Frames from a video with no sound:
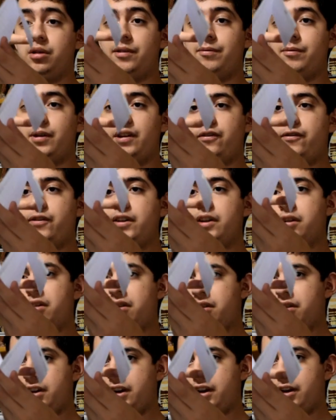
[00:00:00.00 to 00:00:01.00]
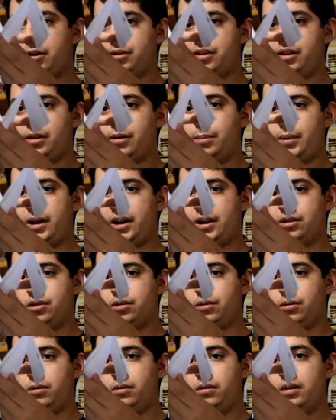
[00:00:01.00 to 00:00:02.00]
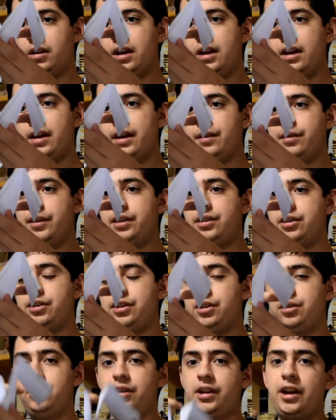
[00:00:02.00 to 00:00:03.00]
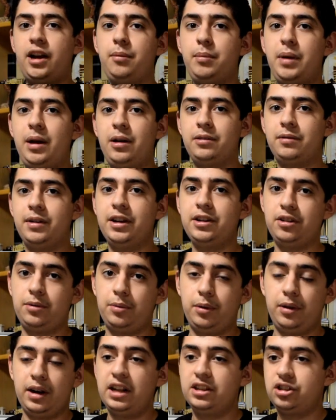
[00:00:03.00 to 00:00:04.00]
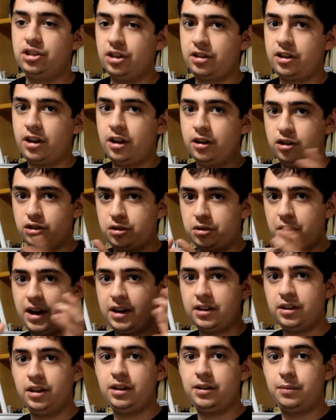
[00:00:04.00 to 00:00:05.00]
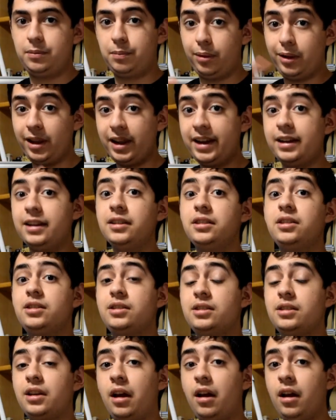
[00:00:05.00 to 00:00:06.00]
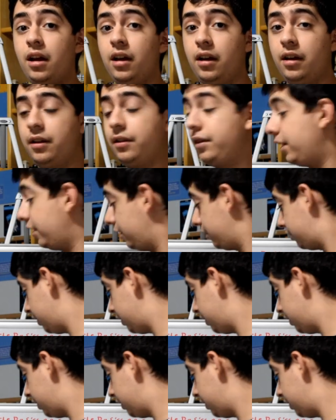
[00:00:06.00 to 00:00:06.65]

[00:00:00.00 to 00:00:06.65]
if my finger here's the mantle, this is usually how mountain ranges work. It's just contracted plates that are